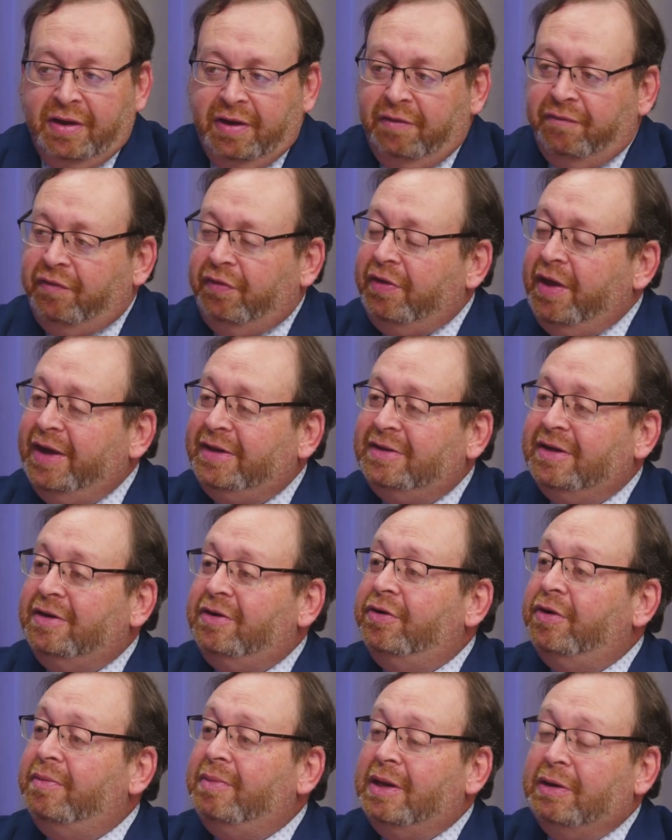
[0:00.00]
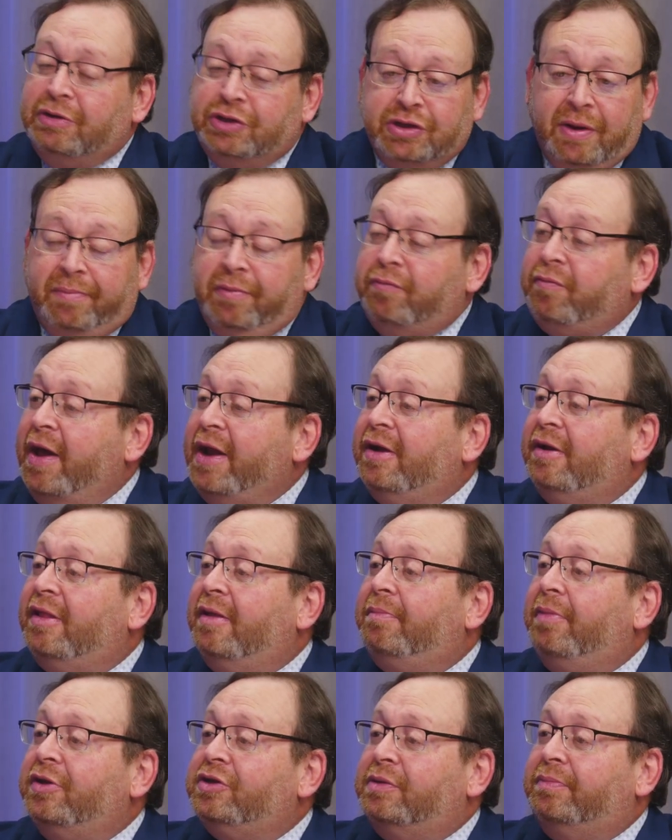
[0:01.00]
If elected, you're going to be jumping right into
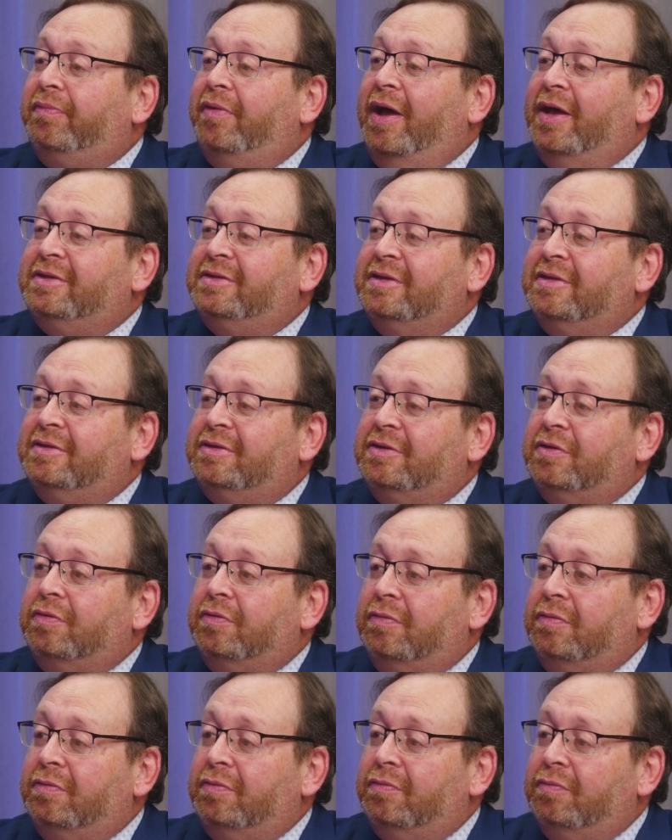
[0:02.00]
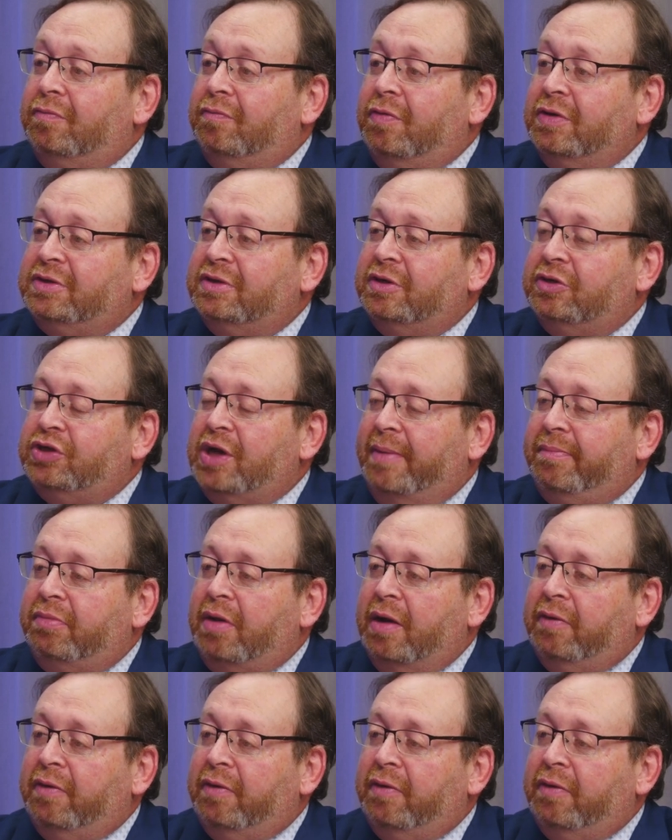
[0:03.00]
the budget process. So what's in the chopping block?